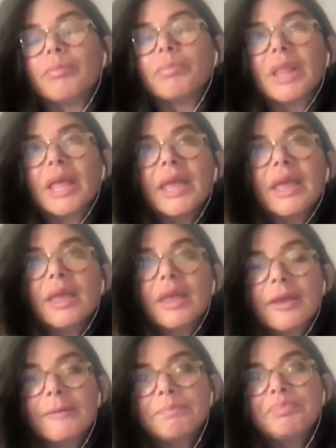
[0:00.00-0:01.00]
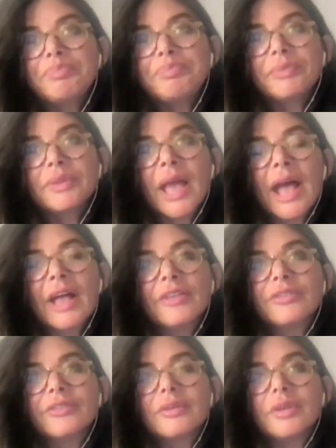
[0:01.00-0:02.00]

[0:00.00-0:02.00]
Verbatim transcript: Blake has,